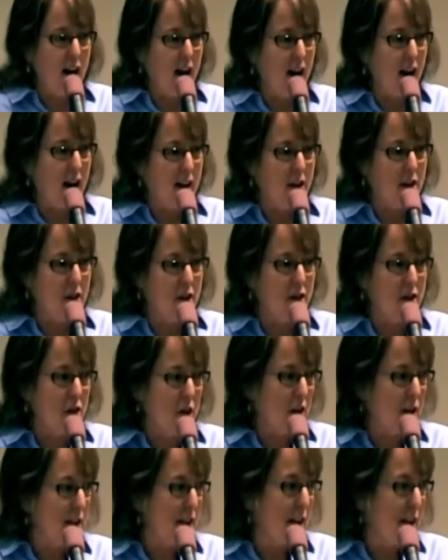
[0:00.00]
I couldn't
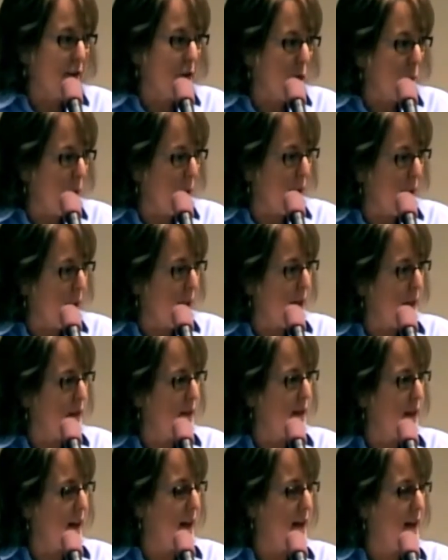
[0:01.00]
talk to everybody.
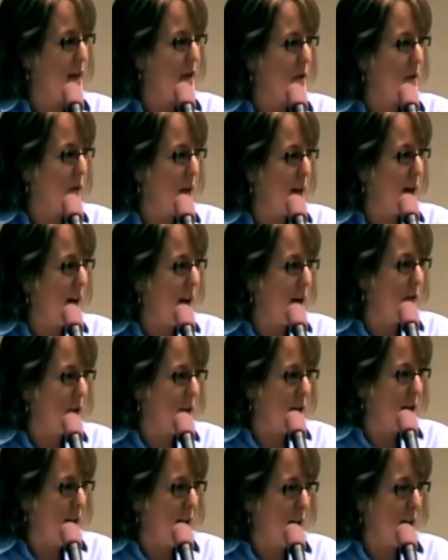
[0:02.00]
I didn't read every
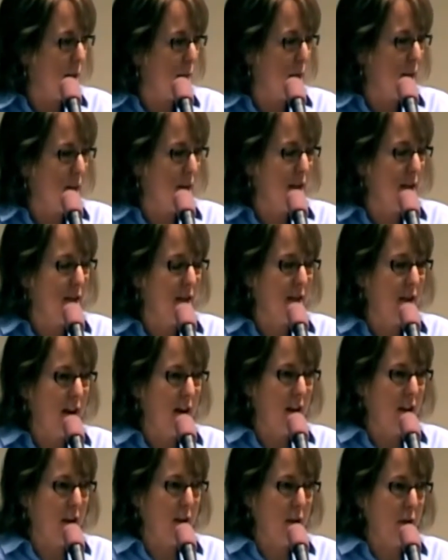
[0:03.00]
document
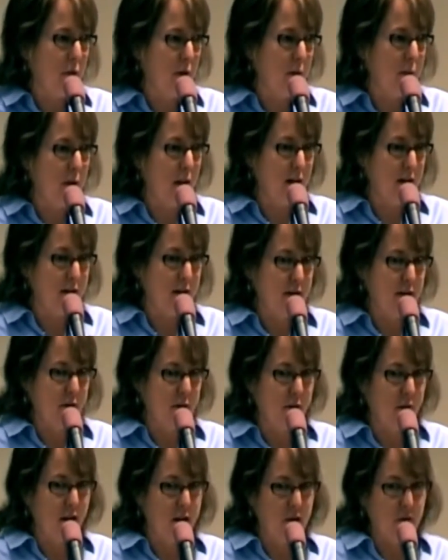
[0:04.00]
in the 3 boxes of
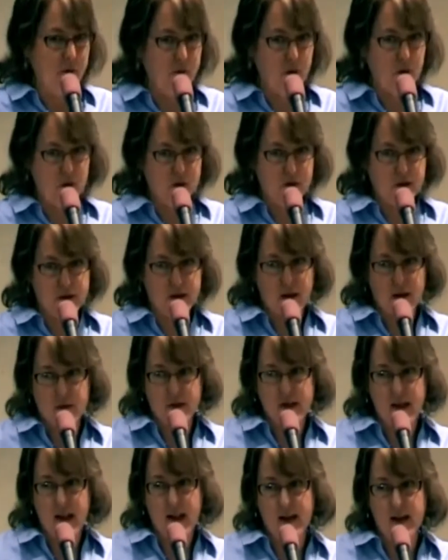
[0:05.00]
file folders I
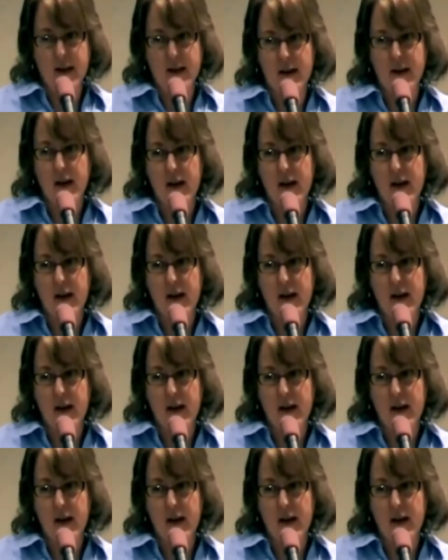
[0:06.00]
was handed.